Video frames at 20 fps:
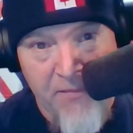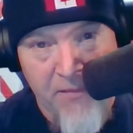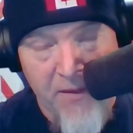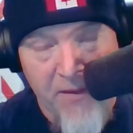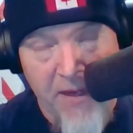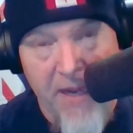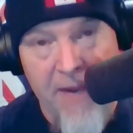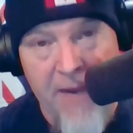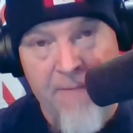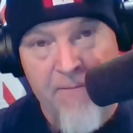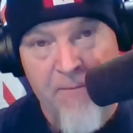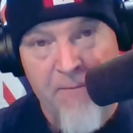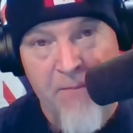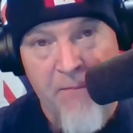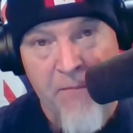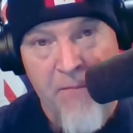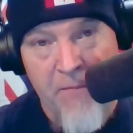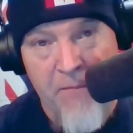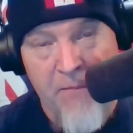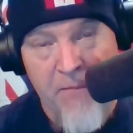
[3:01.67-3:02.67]
Okay?
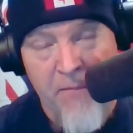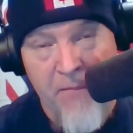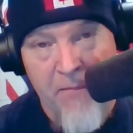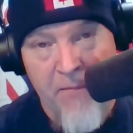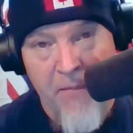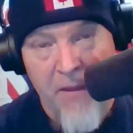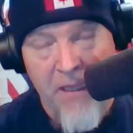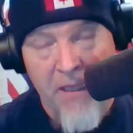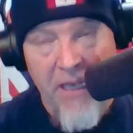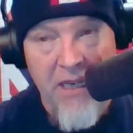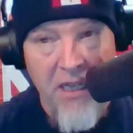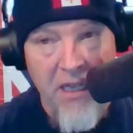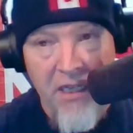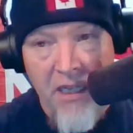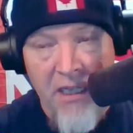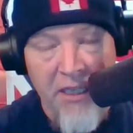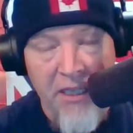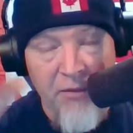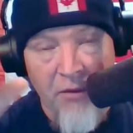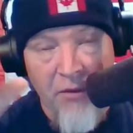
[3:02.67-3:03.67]
I'd
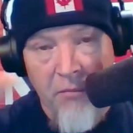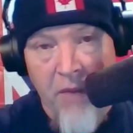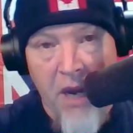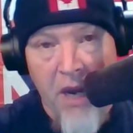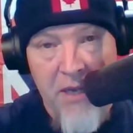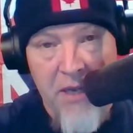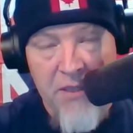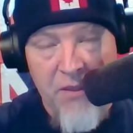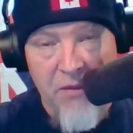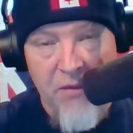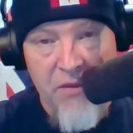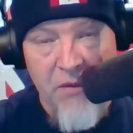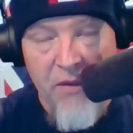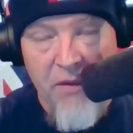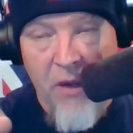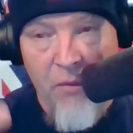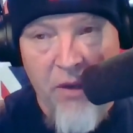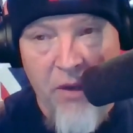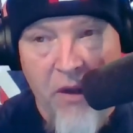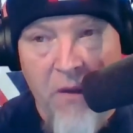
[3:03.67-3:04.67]
like to remind you, though, too,
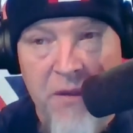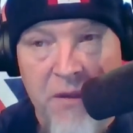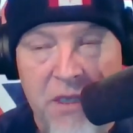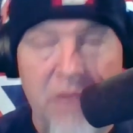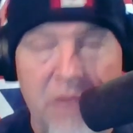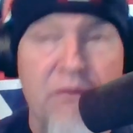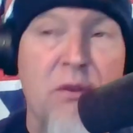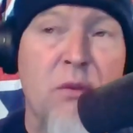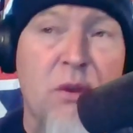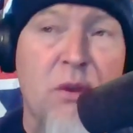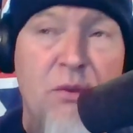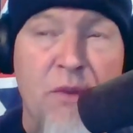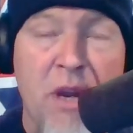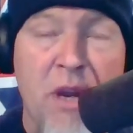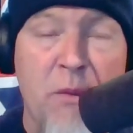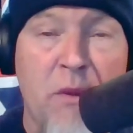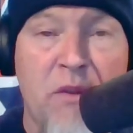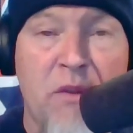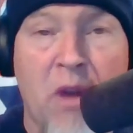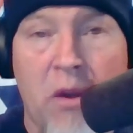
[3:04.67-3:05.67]
now, regardless if you agreed
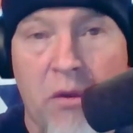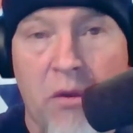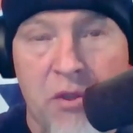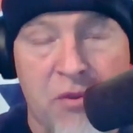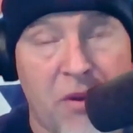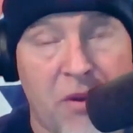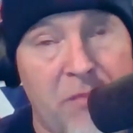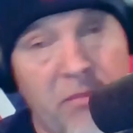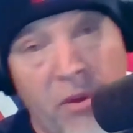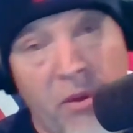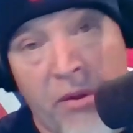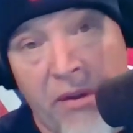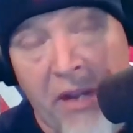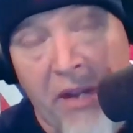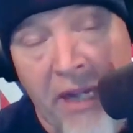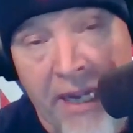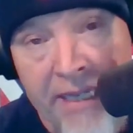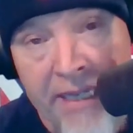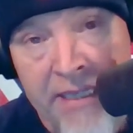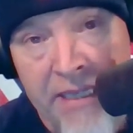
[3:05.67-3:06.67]
with Donald Trump or
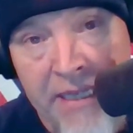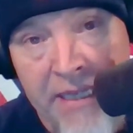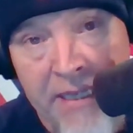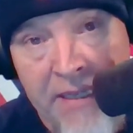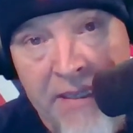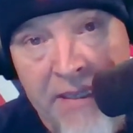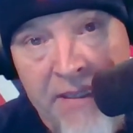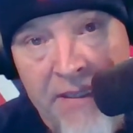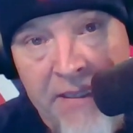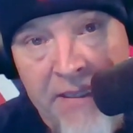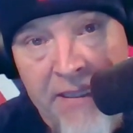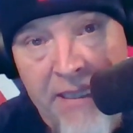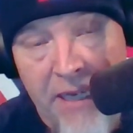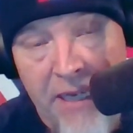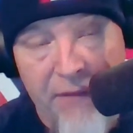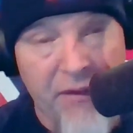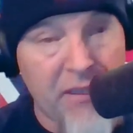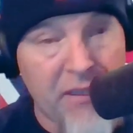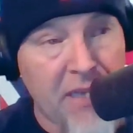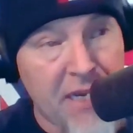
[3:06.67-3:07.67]
not,
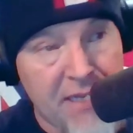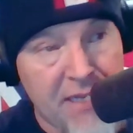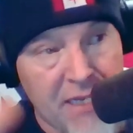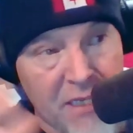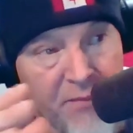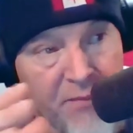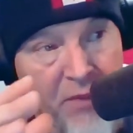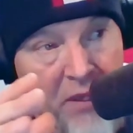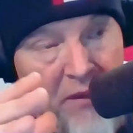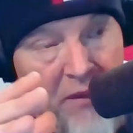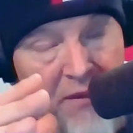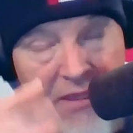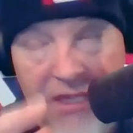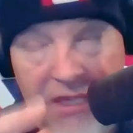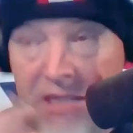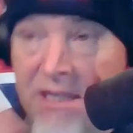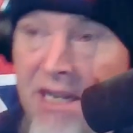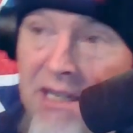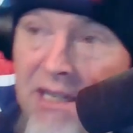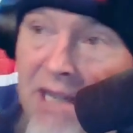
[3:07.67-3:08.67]
if you liked his
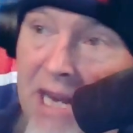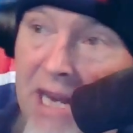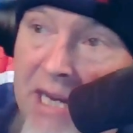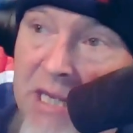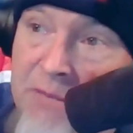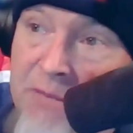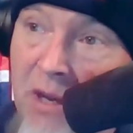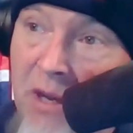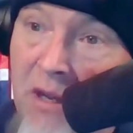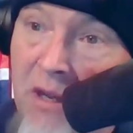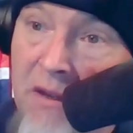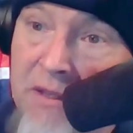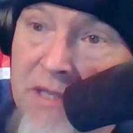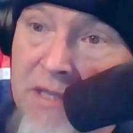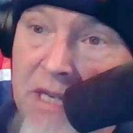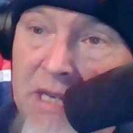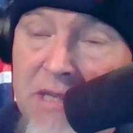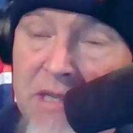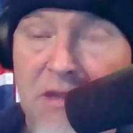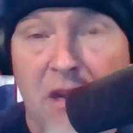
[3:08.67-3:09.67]
policies, didn't like his
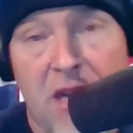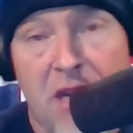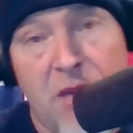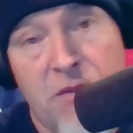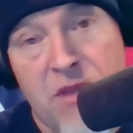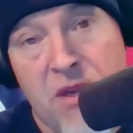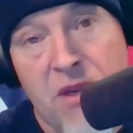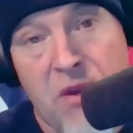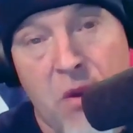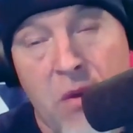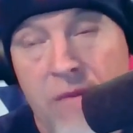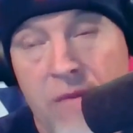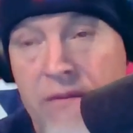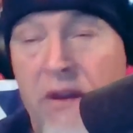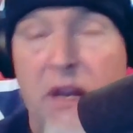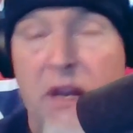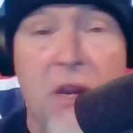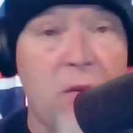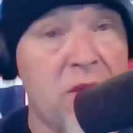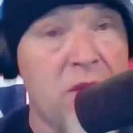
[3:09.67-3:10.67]
policies, thought he was a goof,
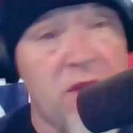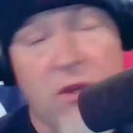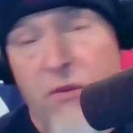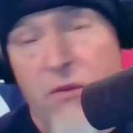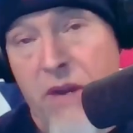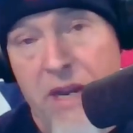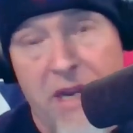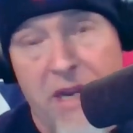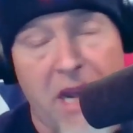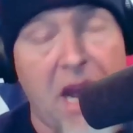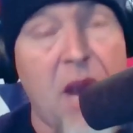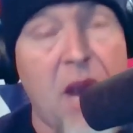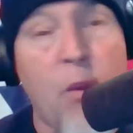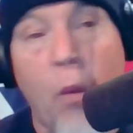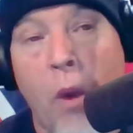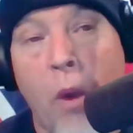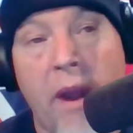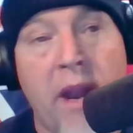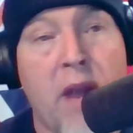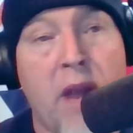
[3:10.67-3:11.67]
thought he was a great guy,
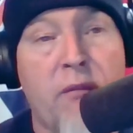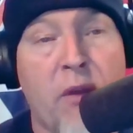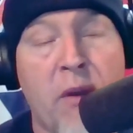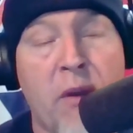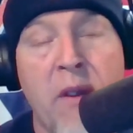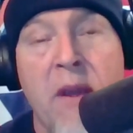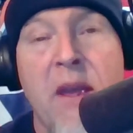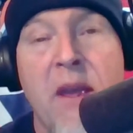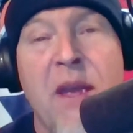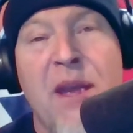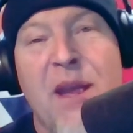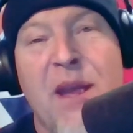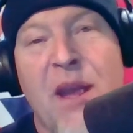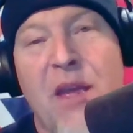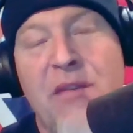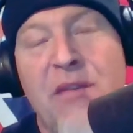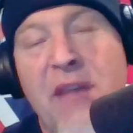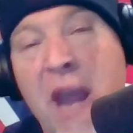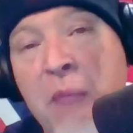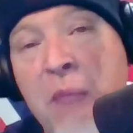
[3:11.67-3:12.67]
whatever,
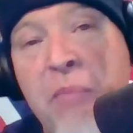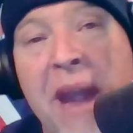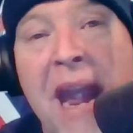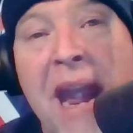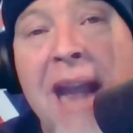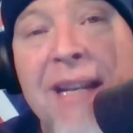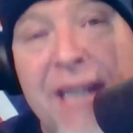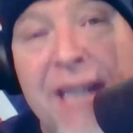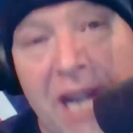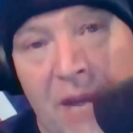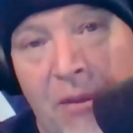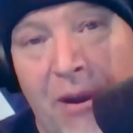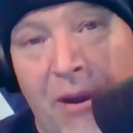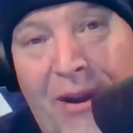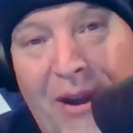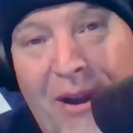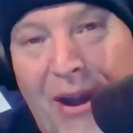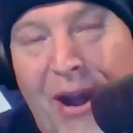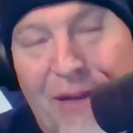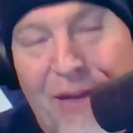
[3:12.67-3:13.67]
they banned him
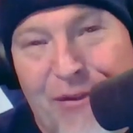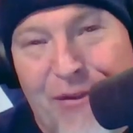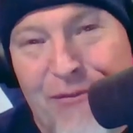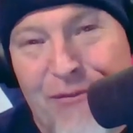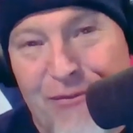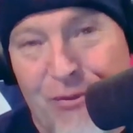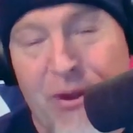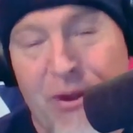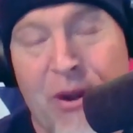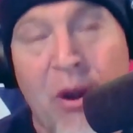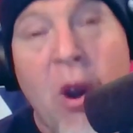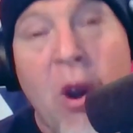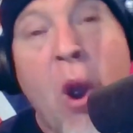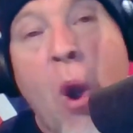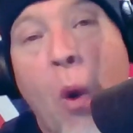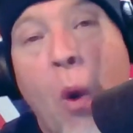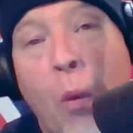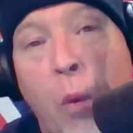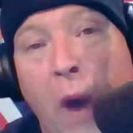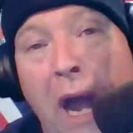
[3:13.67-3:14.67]
off of Twitter
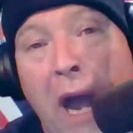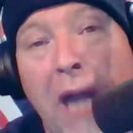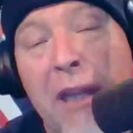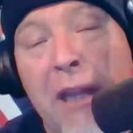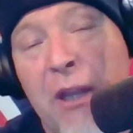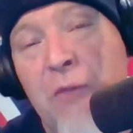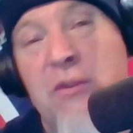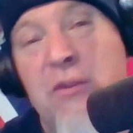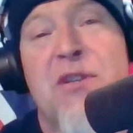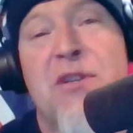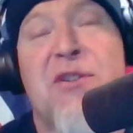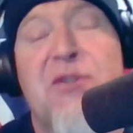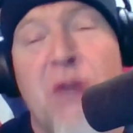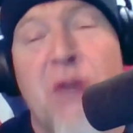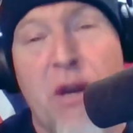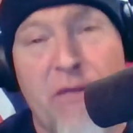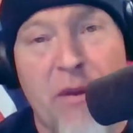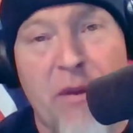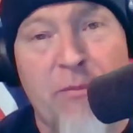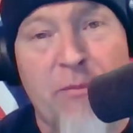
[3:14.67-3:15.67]
while he was the
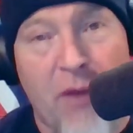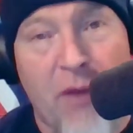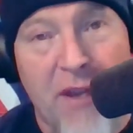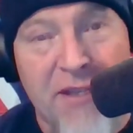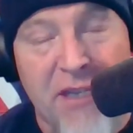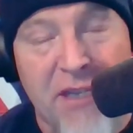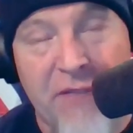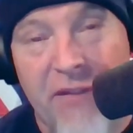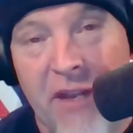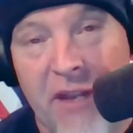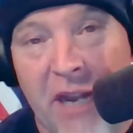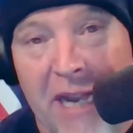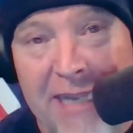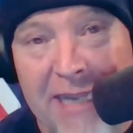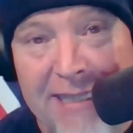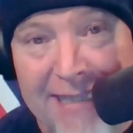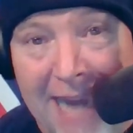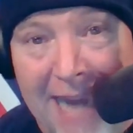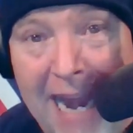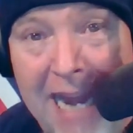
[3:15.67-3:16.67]
serving president of the
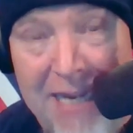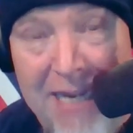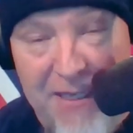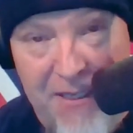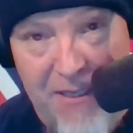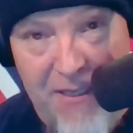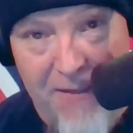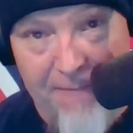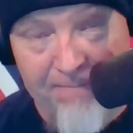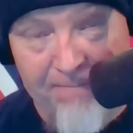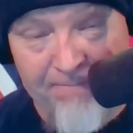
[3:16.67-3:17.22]
United States.